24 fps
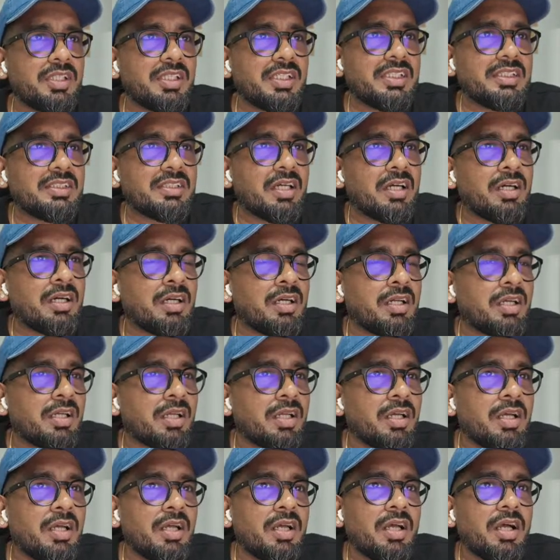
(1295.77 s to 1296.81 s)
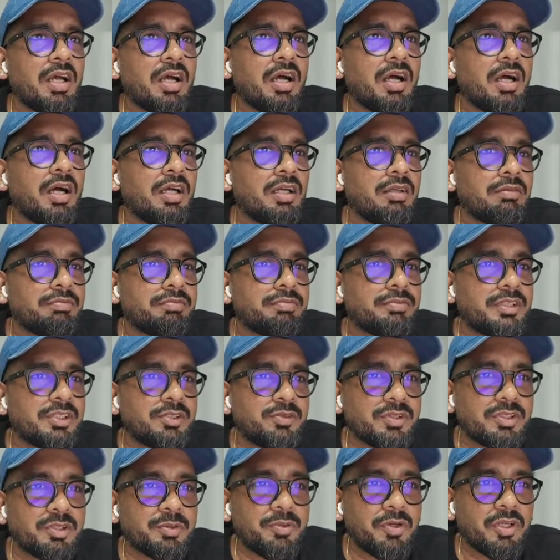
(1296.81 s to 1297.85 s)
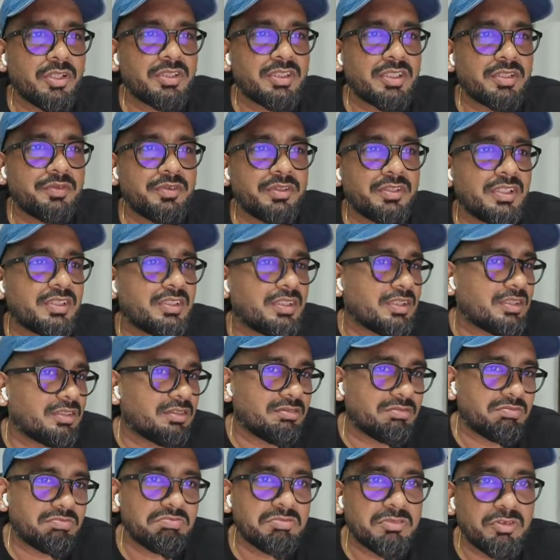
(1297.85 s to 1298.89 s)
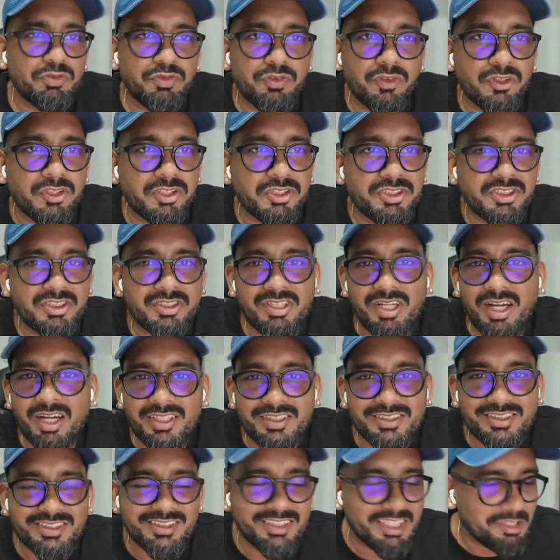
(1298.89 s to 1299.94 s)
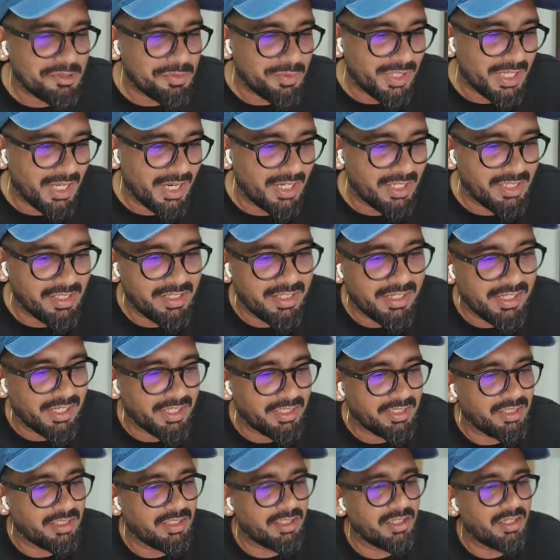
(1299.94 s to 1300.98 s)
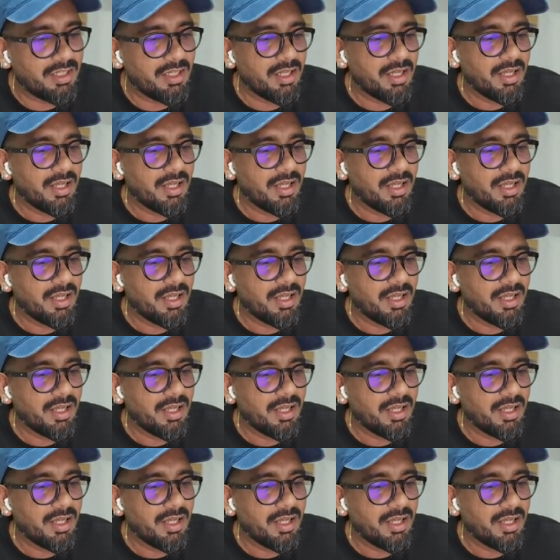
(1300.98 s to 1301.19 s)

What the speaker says: These are this was the project. This is the first task that we had created.